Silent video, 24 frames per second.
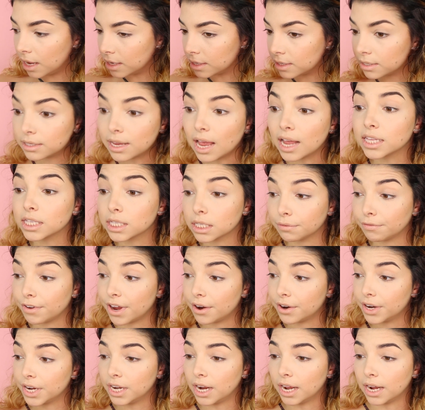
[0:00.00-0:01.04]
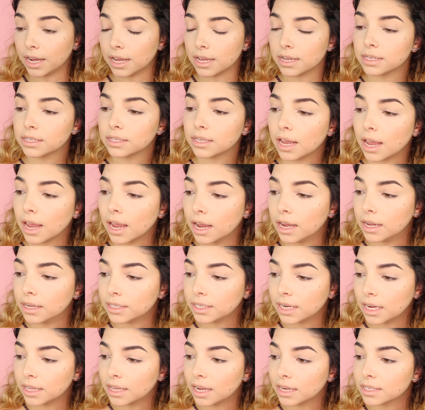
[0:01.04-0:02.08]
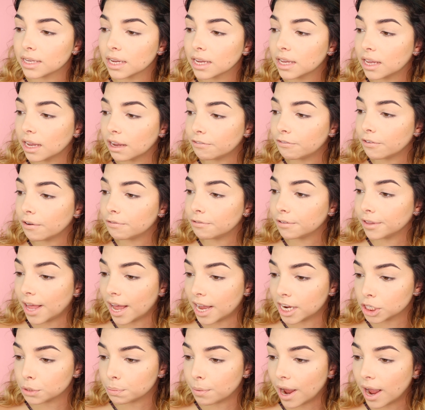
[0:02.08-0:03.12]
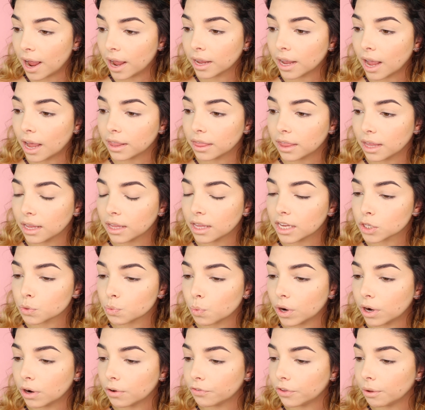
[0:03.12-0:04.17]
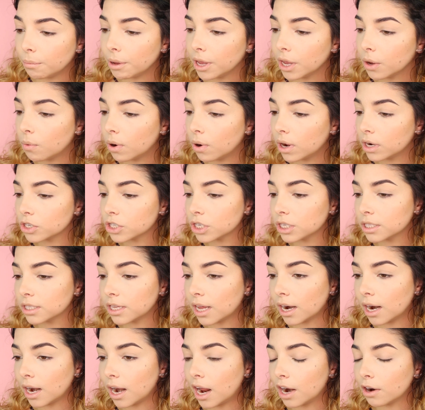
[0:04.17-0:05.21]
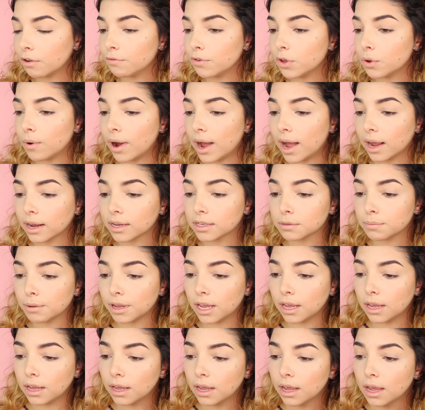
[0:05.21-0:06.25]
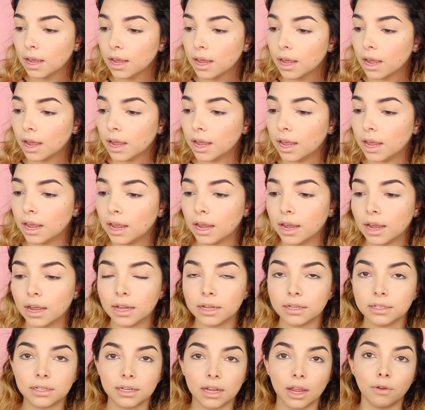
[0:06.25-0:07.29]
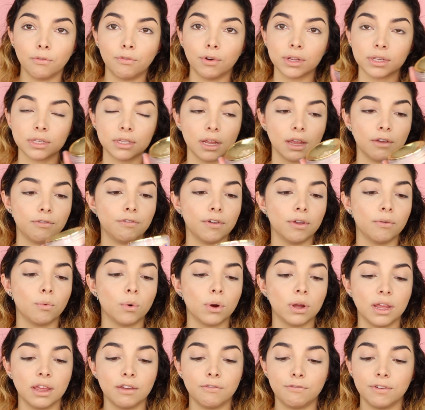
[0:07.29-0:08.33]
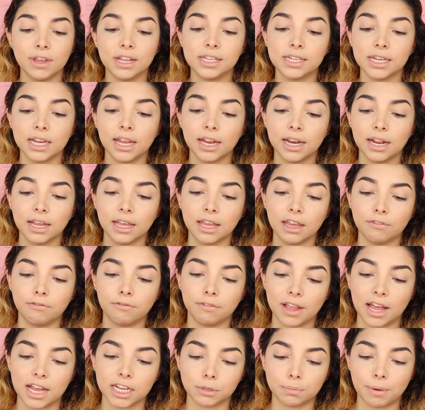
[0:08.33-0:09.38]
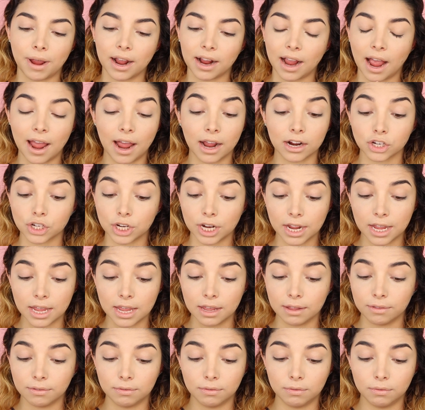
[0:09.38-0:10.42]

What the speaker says: it sets very nice, and it doesn't give a flashback. I think that's one of the main questions that a lot of you asked me. And if it did give flashback, I actually